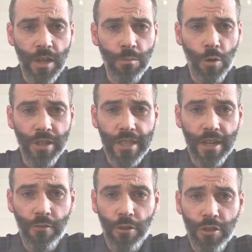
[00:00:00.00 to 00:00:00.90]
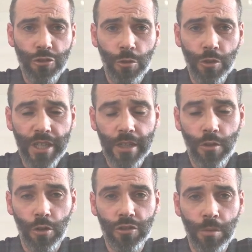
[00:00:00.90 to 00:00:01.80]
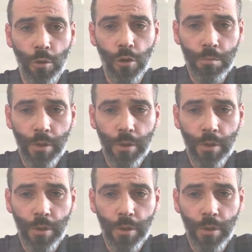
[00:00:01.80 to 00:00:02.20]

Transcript: and want to kind of run the show right across the board,